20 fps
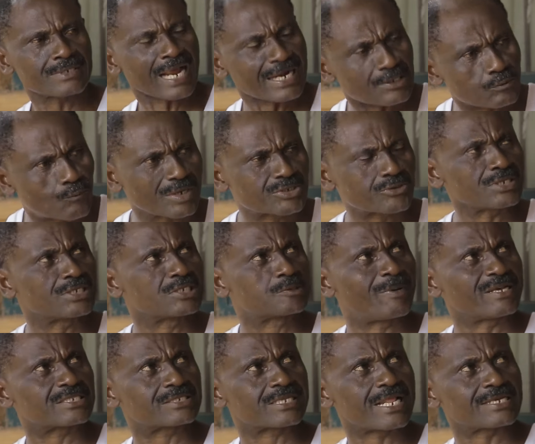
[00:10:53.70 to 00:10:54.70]
That question is
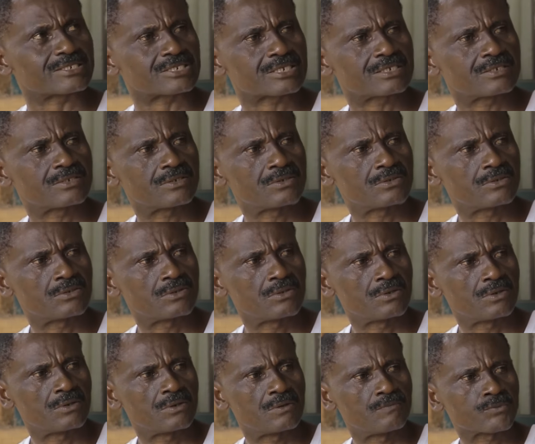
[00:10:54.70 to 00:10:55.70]
baseless.
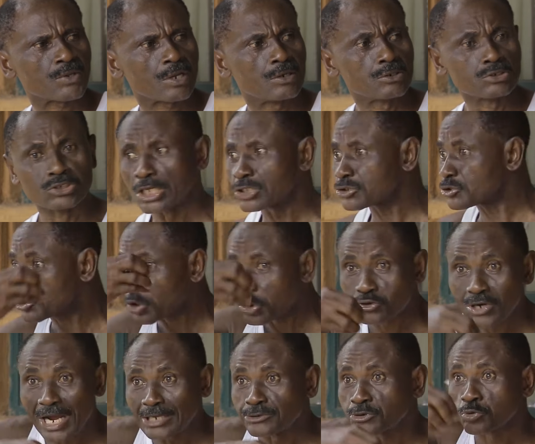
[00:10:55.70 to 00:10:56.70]
These
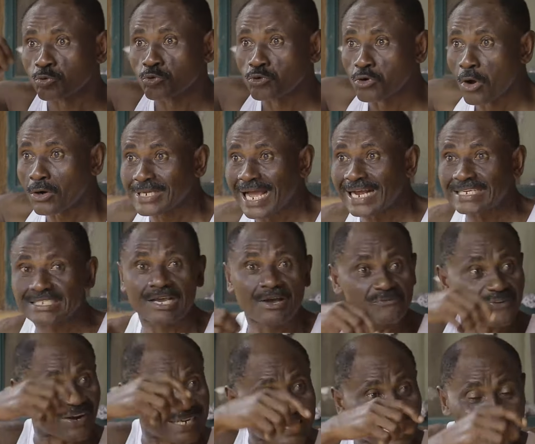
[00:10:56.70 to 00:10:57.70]
children should know that
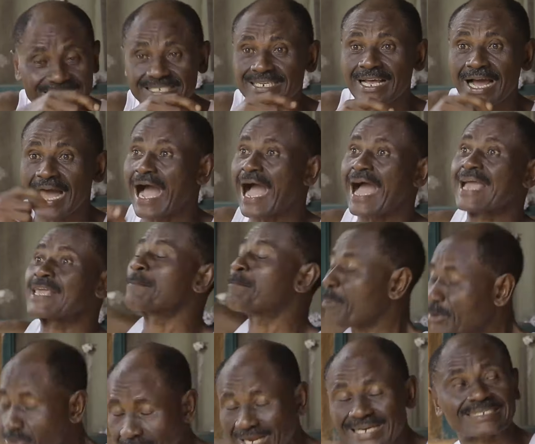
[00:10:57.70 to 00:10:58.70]
fathers are
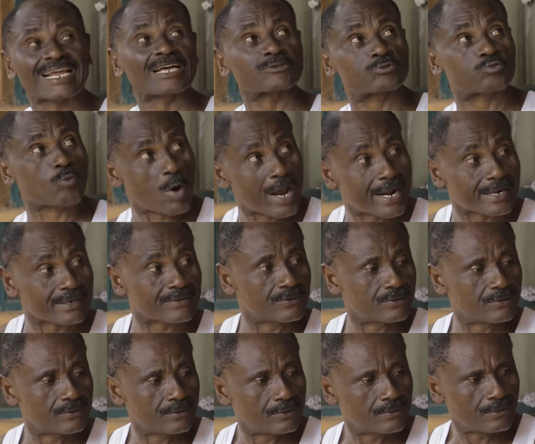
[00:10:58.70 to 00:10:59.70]
important as well.
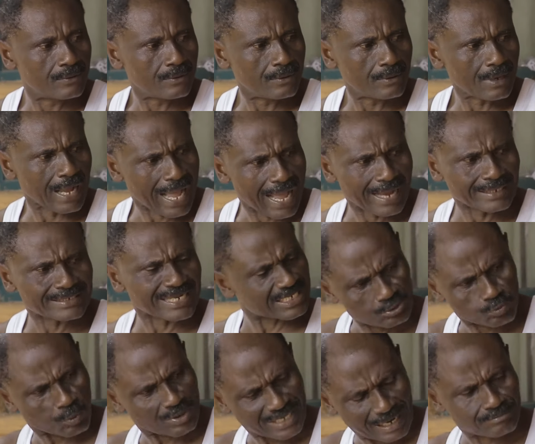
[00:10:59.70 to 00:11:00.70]
Ah, that
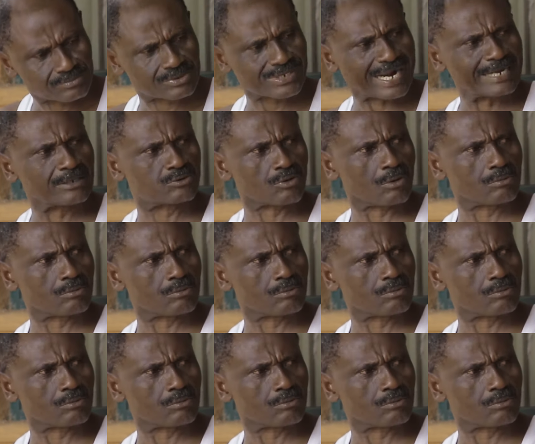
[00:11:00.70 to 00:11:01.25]
is what I'm trying